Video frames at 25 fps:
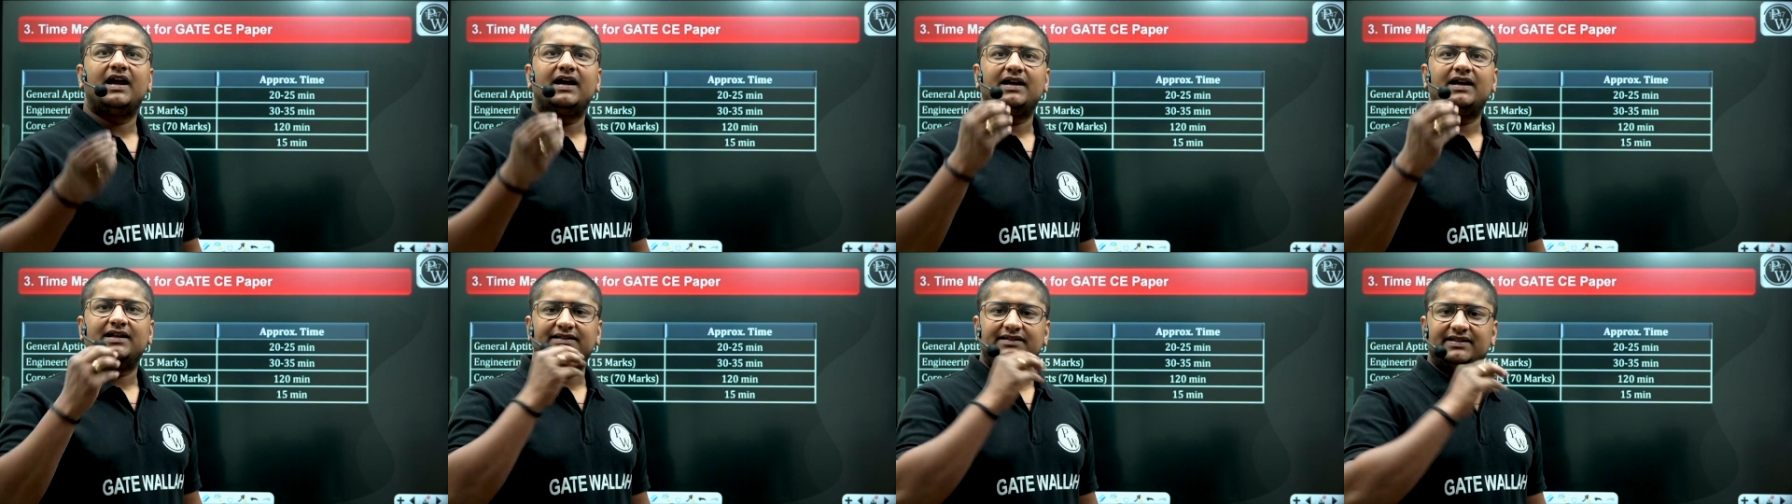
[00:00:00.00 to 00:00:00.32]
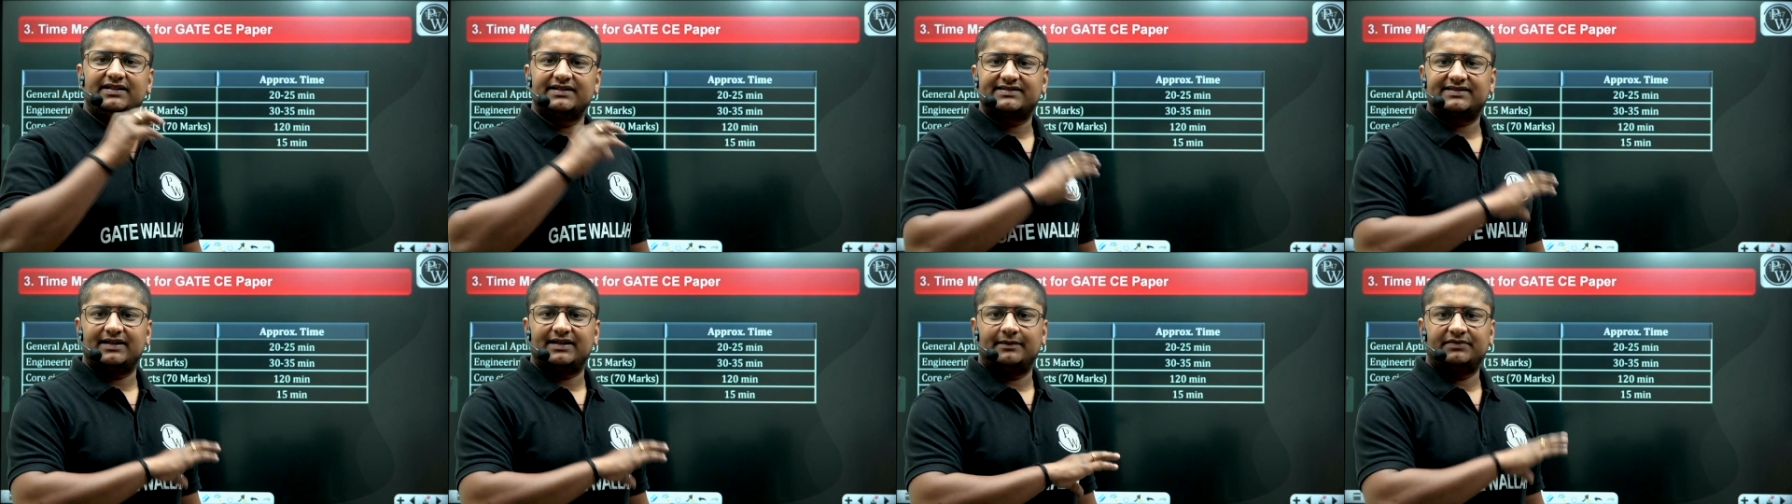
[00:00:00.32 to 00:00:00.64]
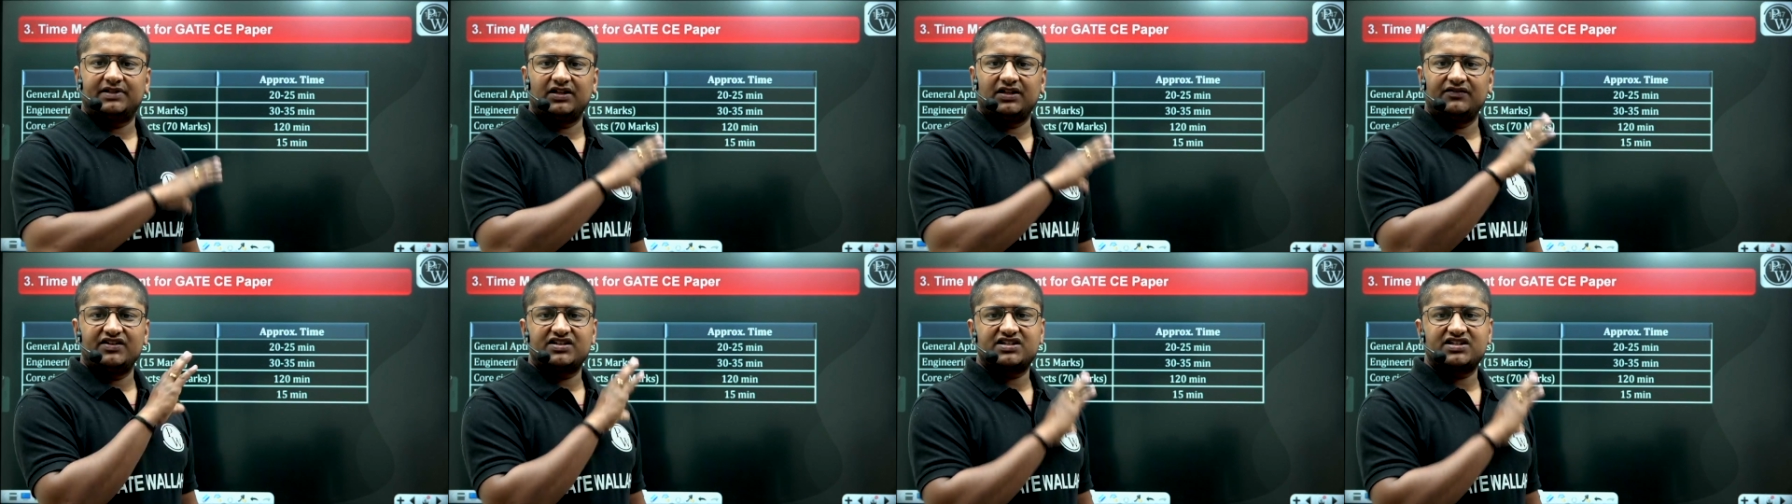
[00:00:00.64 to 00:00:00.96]
This is something
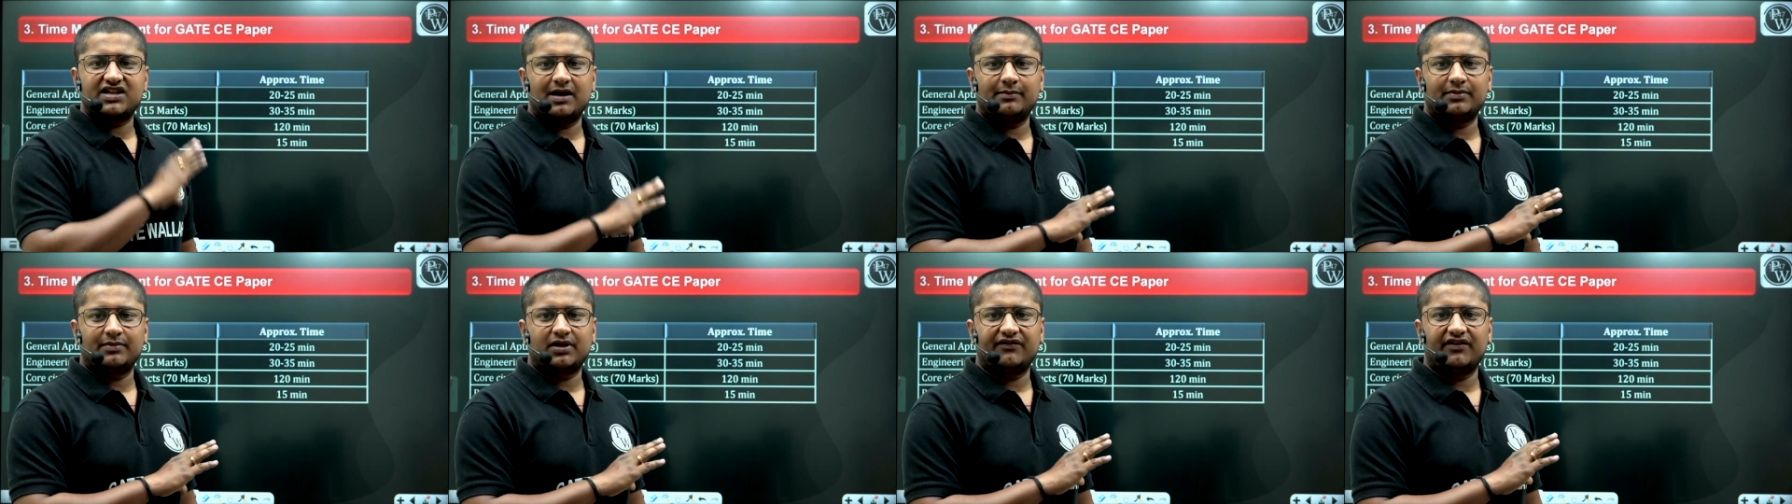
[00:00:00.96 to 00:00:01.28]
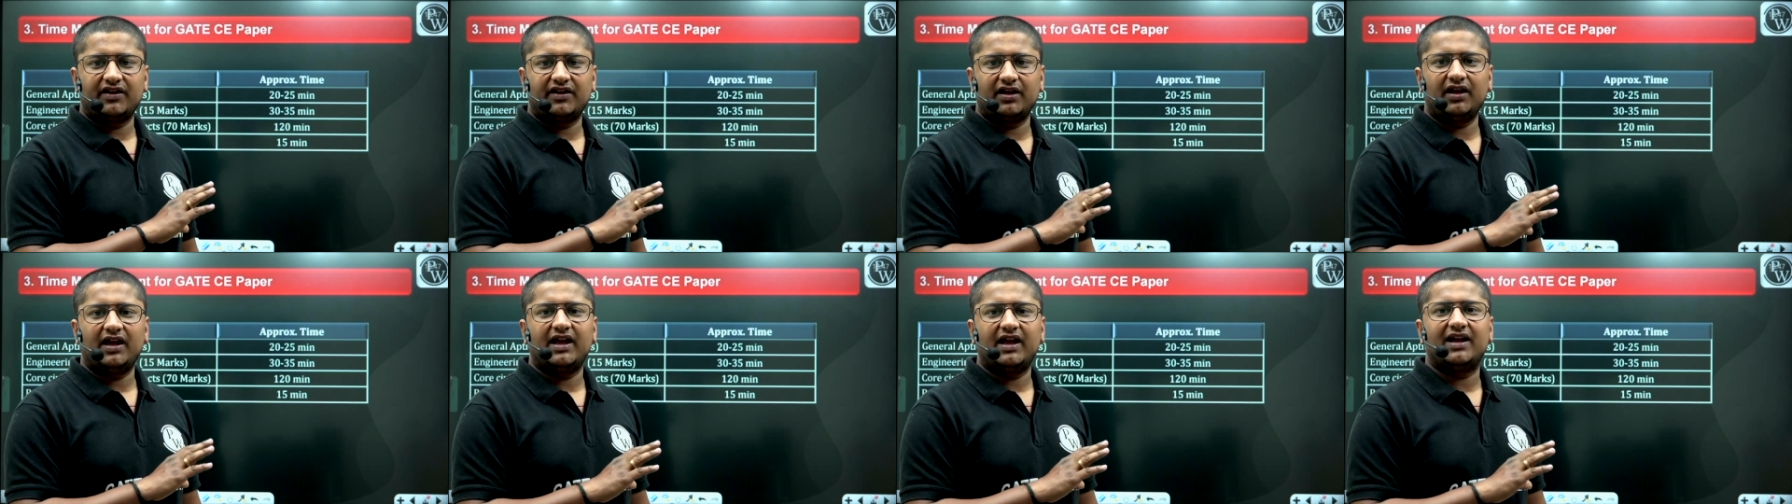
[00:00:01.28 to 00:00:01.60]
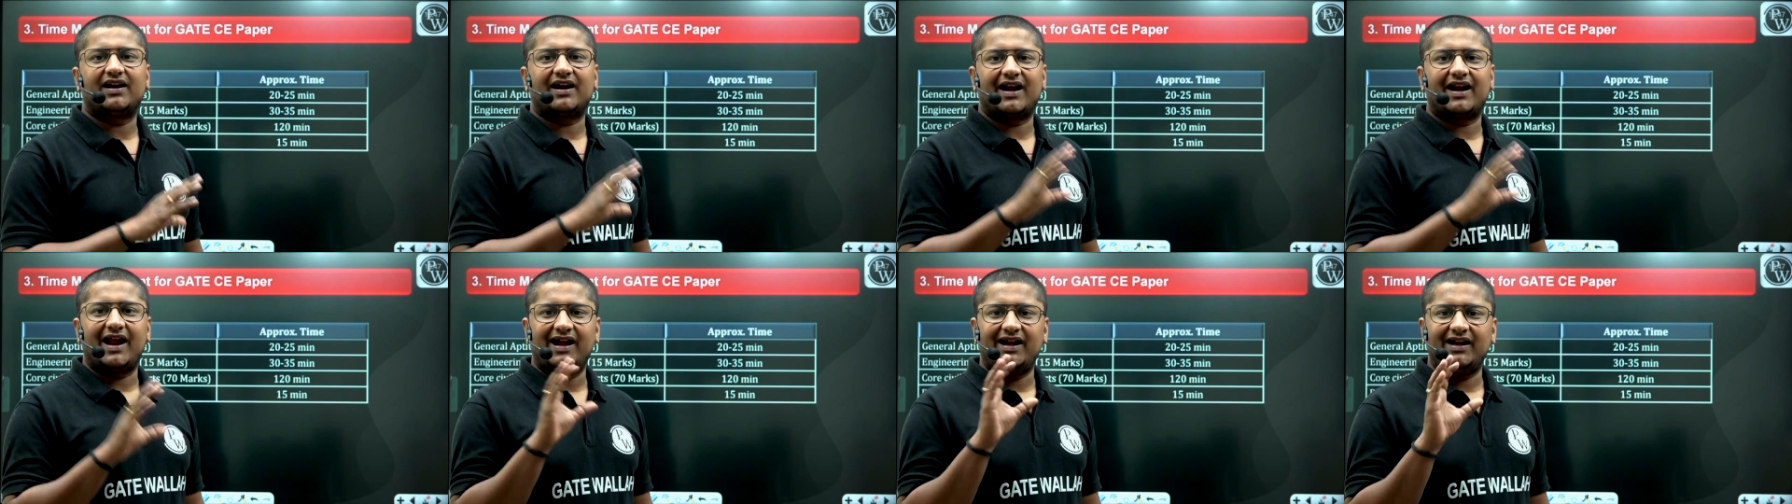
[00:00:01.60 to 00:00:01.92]
which I am giving a
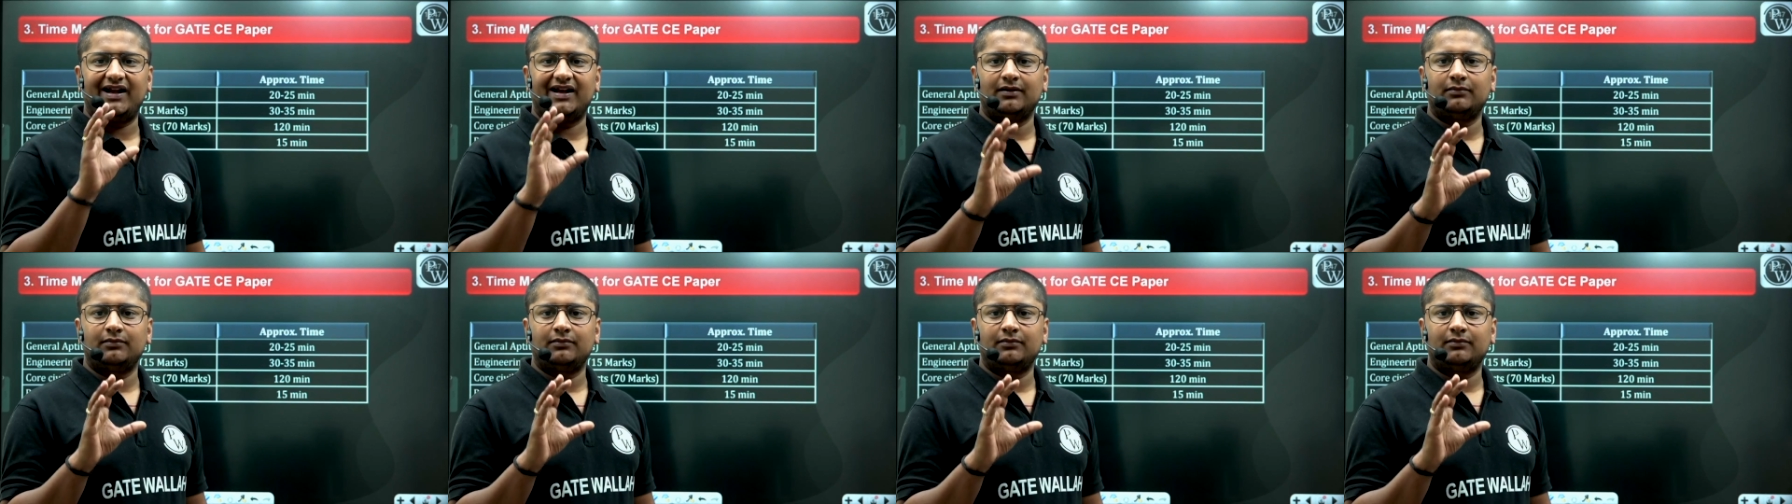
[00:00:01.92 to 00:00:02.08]
random.